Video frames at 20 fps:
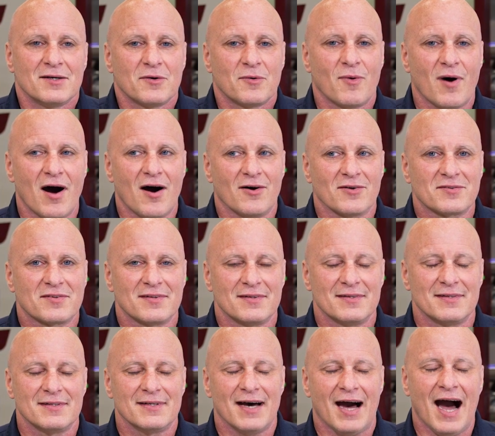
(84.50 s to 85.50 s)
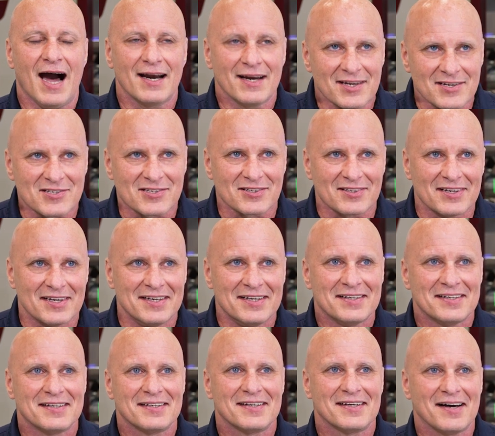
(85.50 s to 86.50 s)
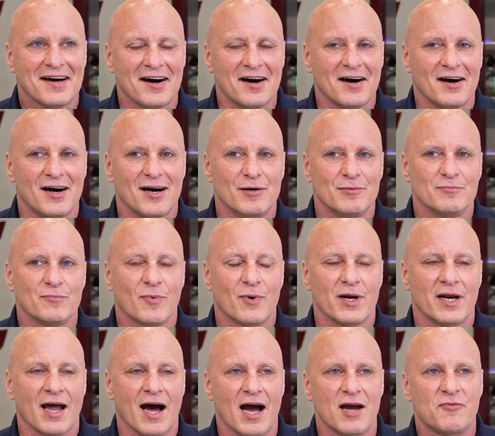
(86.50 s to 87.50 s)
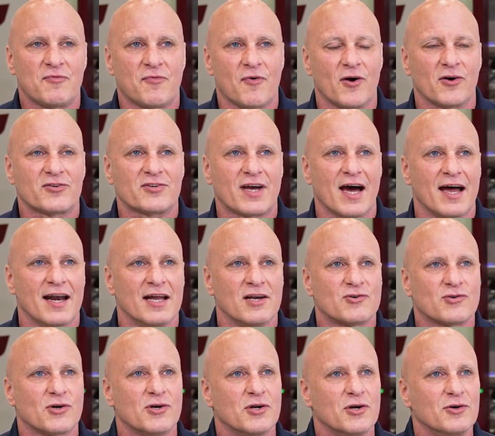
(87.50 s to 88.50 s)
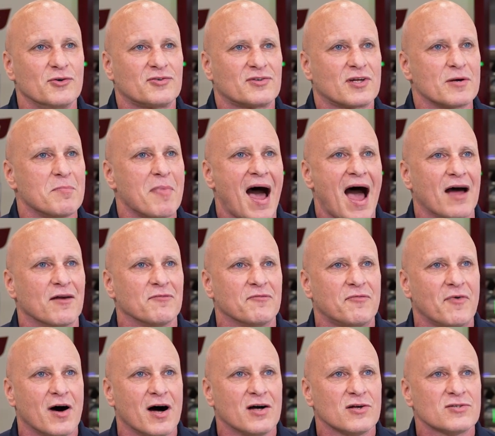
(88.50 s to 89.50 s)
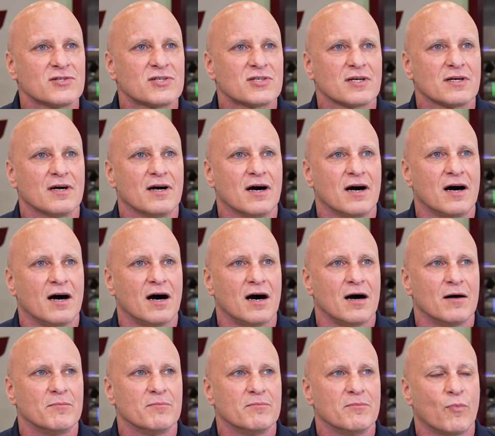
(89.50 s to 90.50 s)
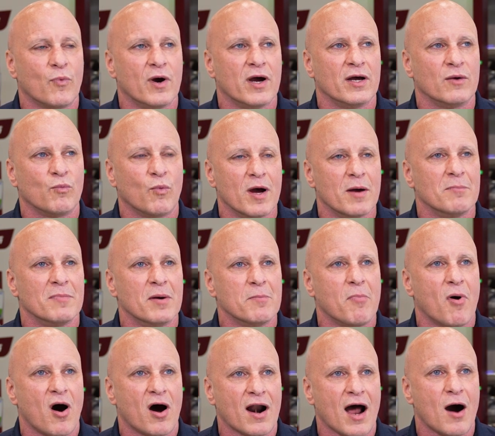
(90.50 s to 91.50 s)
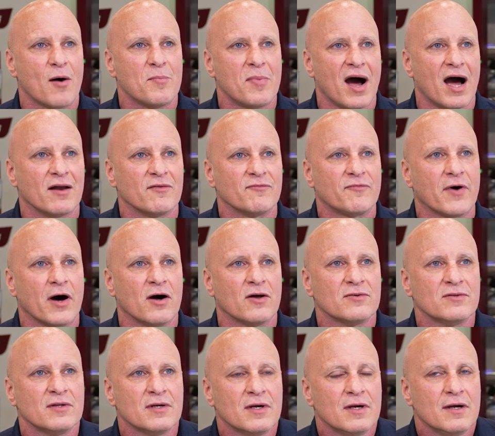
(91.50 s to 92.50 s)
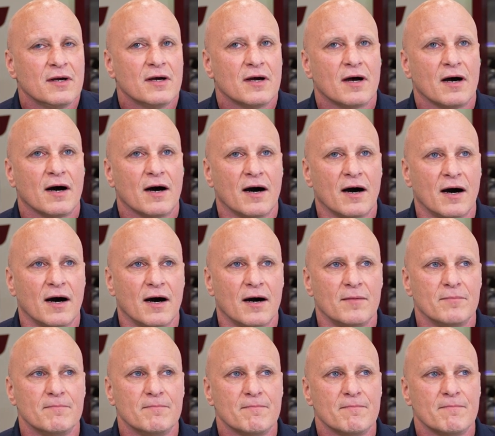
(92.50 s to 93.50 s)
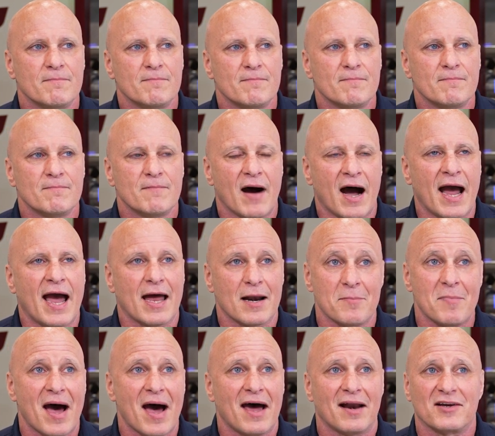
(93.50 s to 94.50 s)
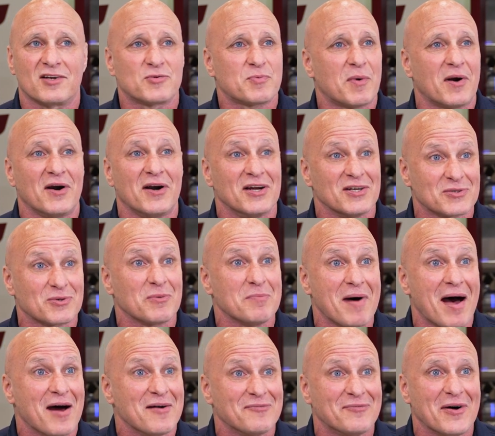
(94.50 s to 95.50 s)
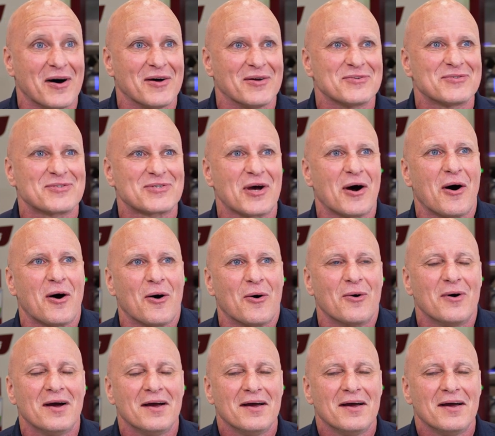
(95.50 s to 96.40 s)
Well, honestly, when I first got introduced to Battenfelds, when Wittmann bought out Battenfeld, I had a bad experience with Battenfeld. So